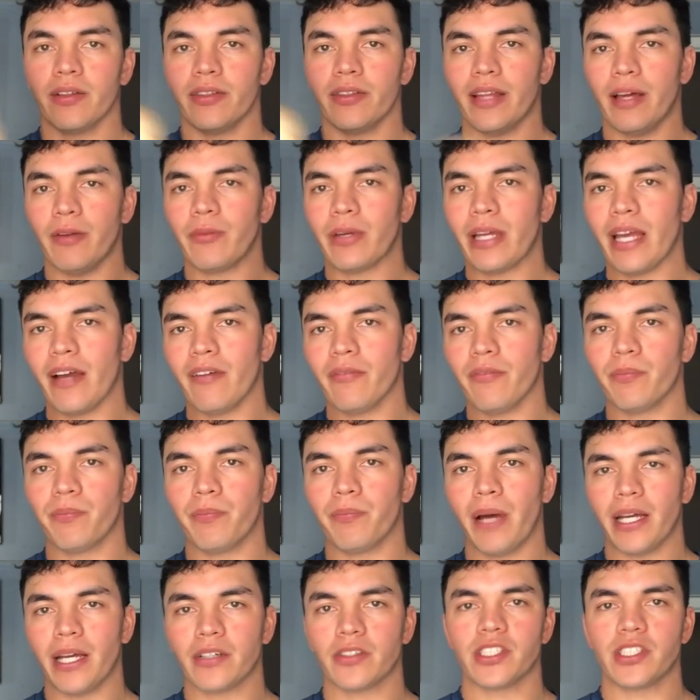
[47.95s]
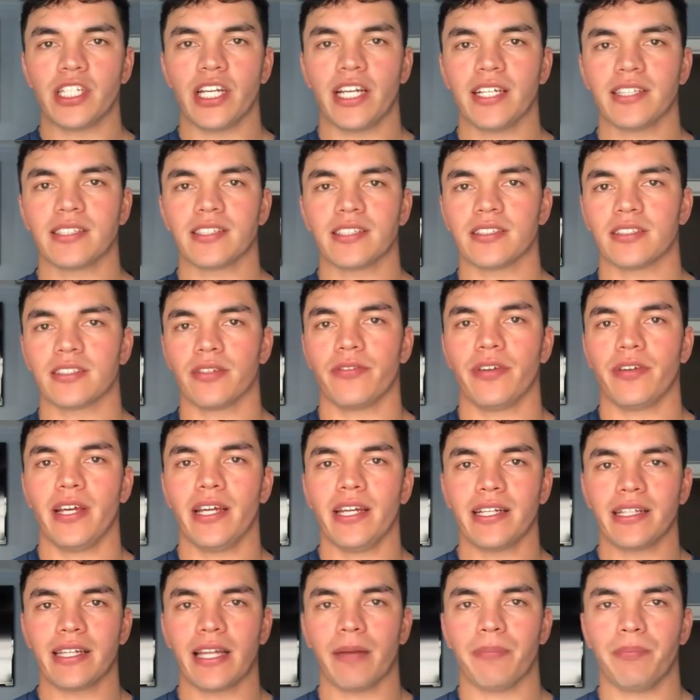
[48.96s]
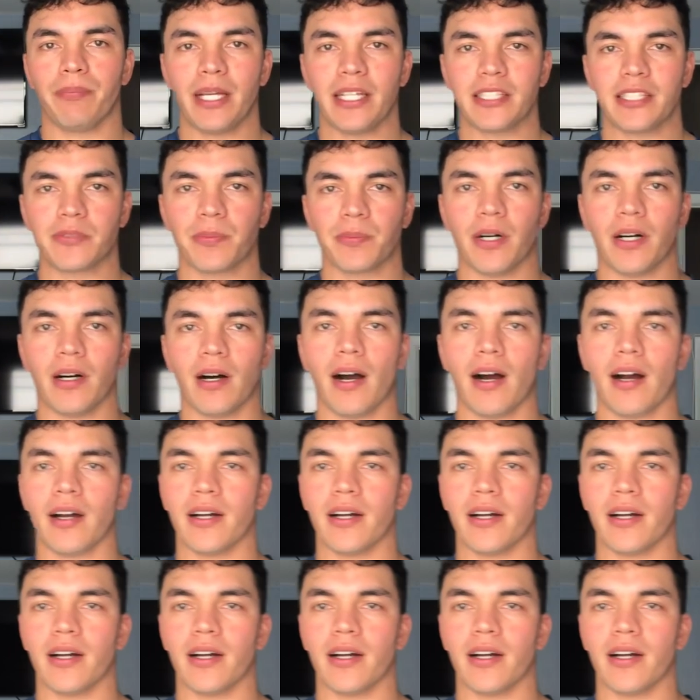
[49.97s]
then we have better chances of hitting that baseball